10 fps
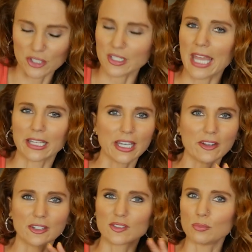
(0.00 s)
just add
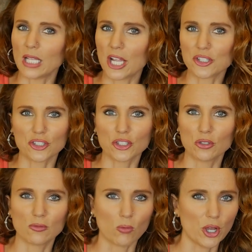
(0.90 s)
another splash or
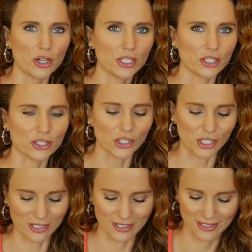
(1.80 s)
two of water and you're good.